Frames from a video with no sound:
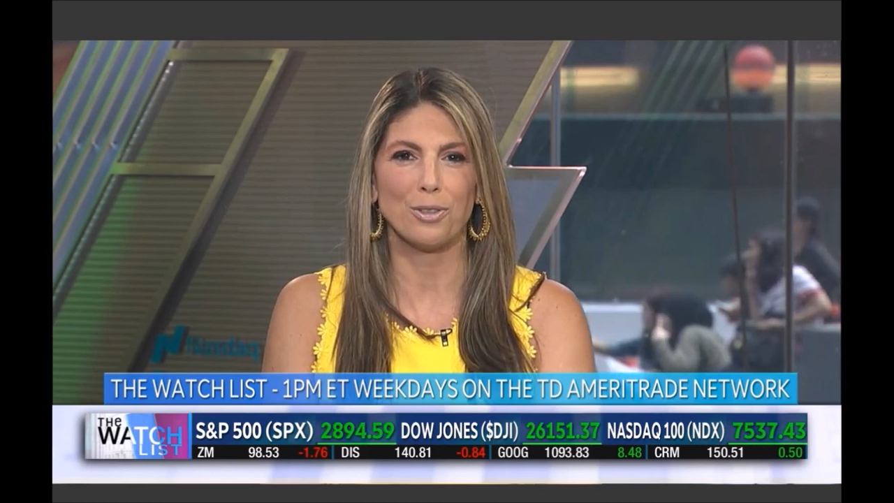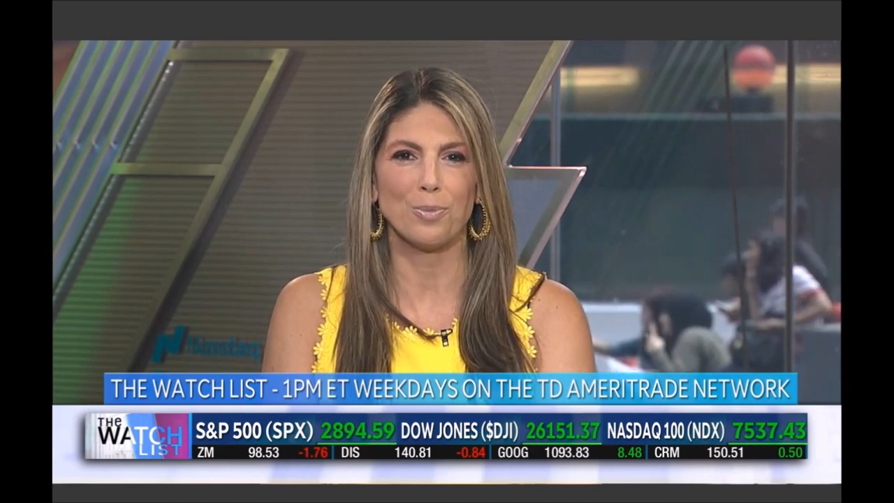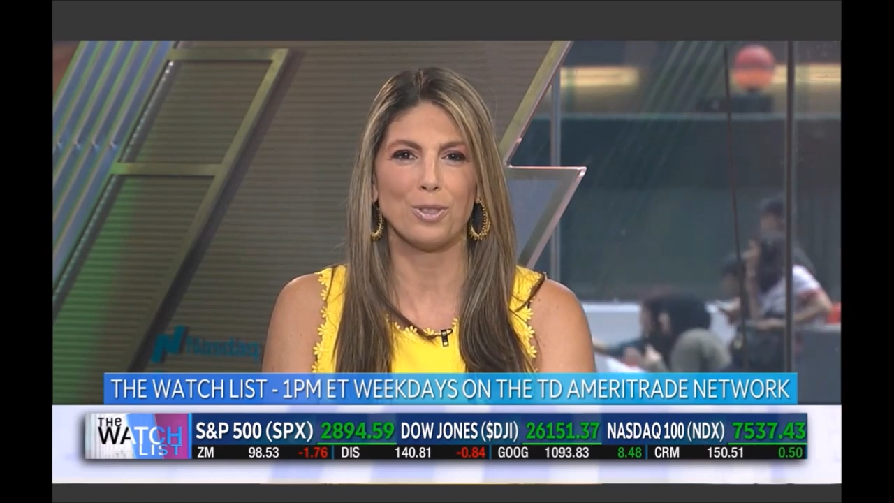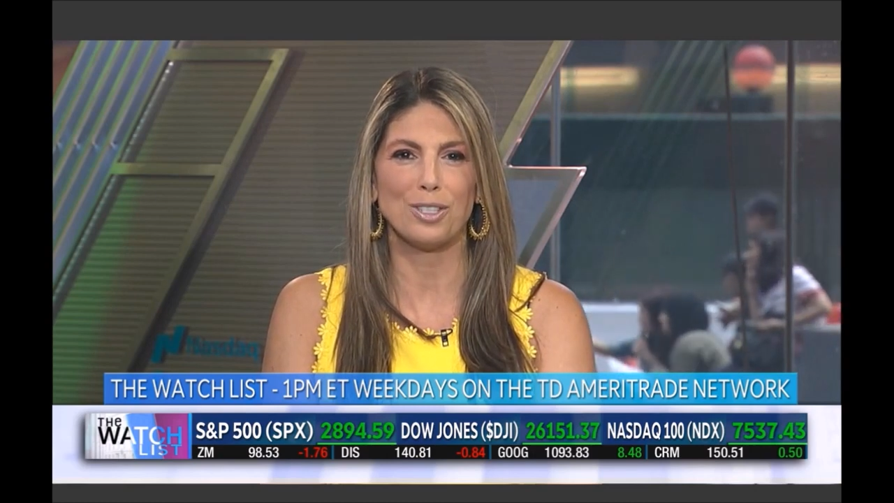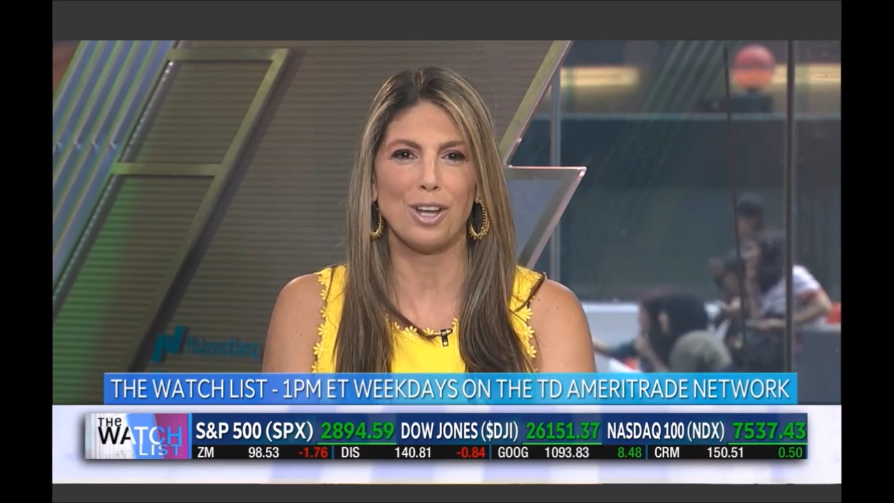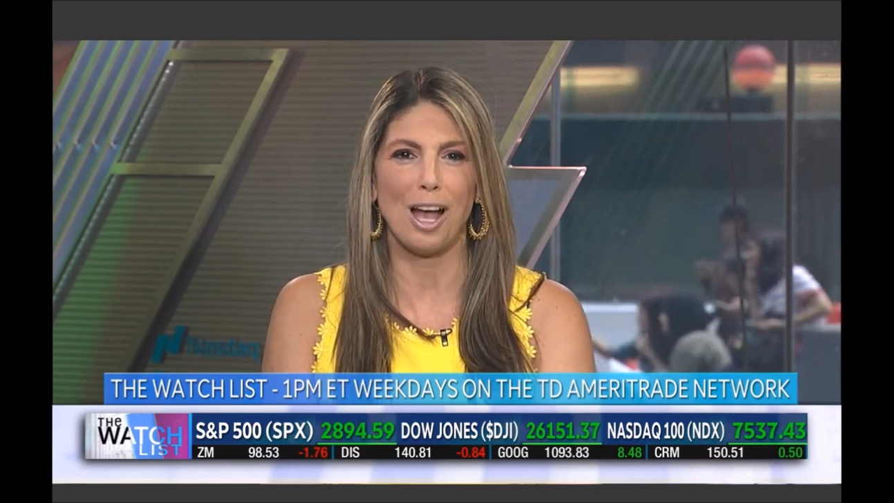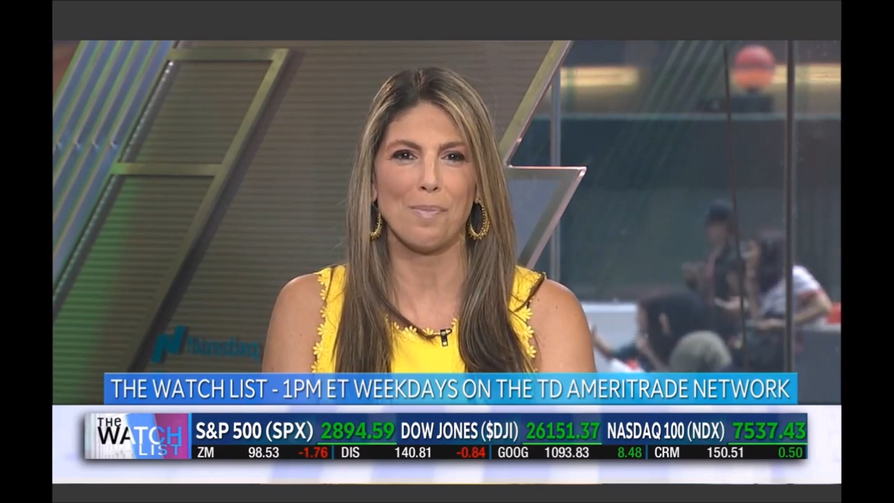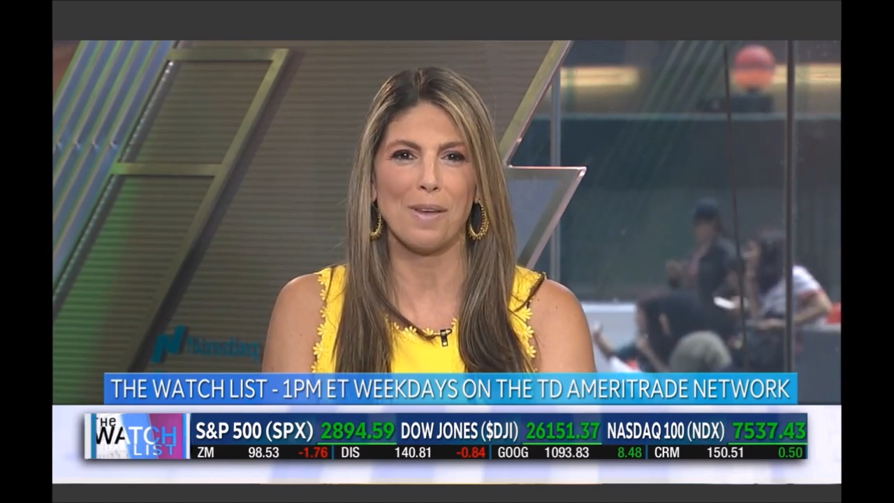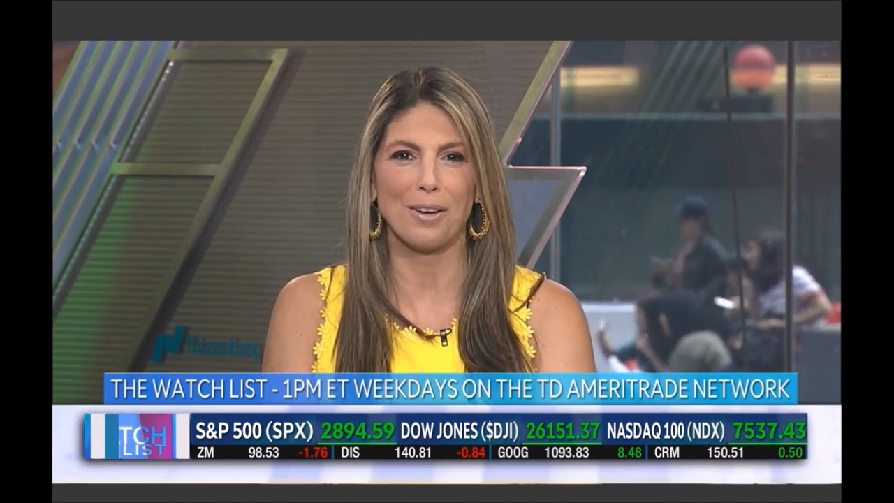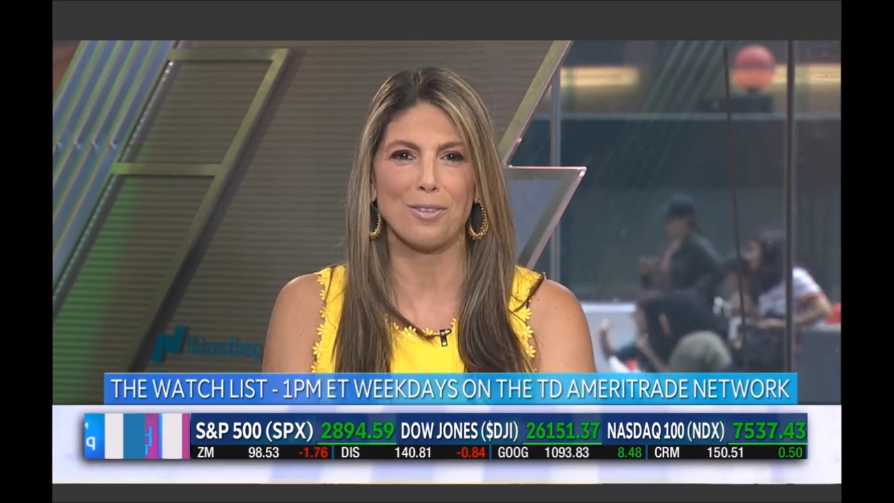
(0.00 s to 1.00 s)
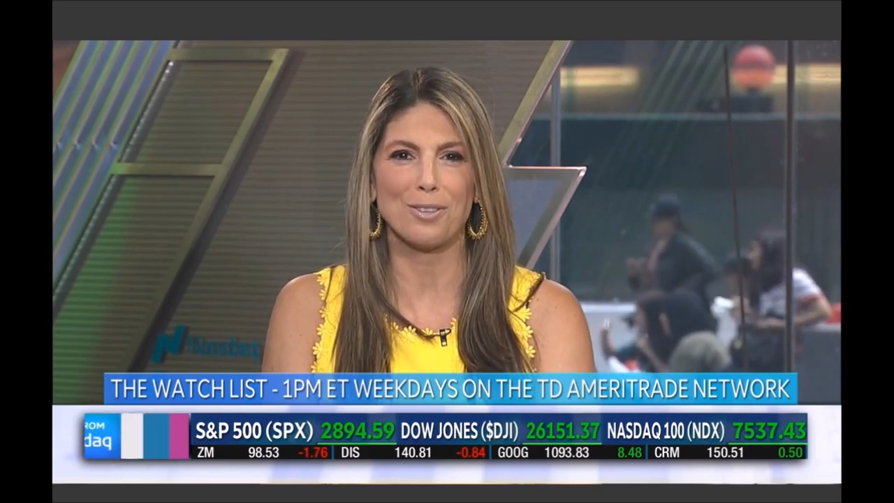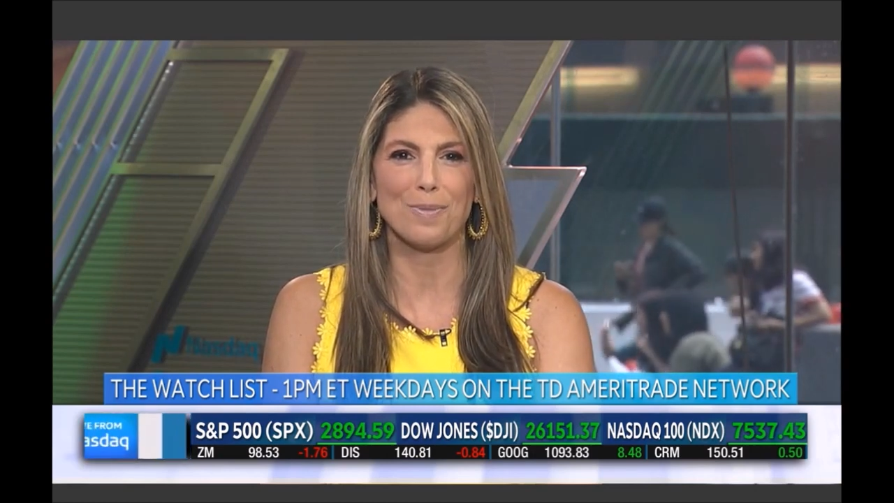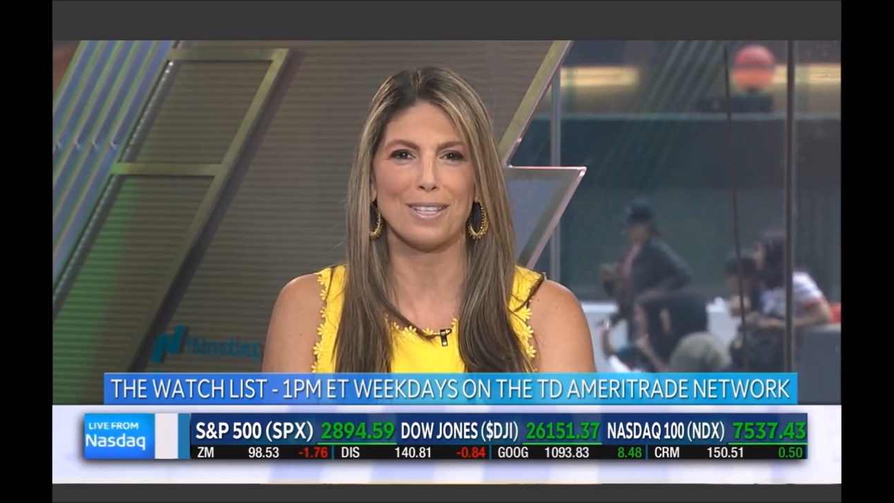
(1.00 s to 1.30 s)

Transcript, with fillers: some stock pickers.